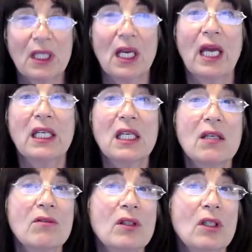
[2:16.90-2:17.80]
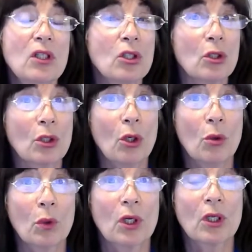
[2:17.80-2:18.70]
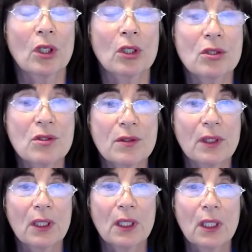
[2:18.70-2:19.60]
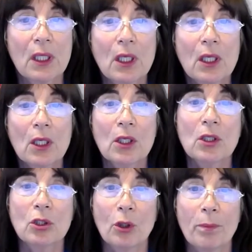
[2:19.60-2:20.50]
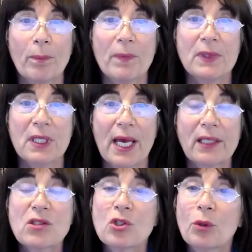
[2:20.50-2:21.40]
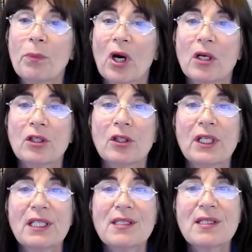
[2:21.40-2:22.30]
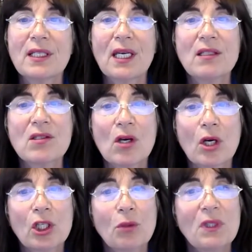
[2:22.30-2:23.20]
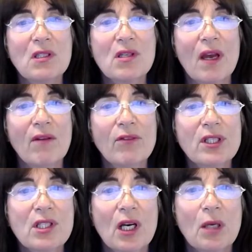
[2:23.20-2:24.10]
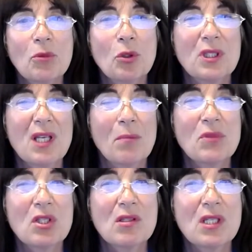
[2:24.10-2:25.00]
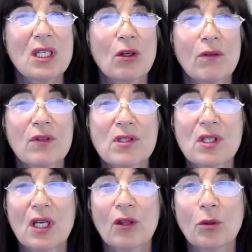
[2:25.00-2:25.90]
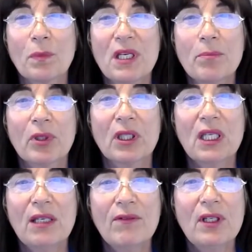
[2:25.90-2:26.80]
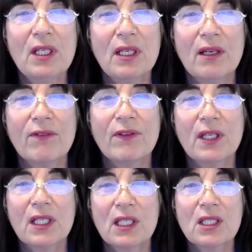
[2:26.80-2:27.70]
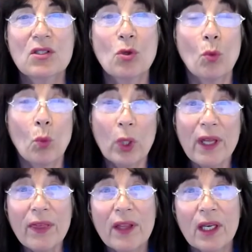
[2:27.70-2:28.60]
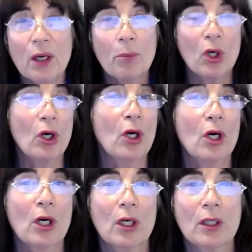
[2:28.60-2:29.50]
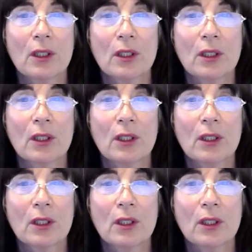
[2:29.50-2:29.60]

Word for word: and even your coworkers. Your, next, your partner instigates arguments every time you attempt to see or visit other people, even if it is with him or her.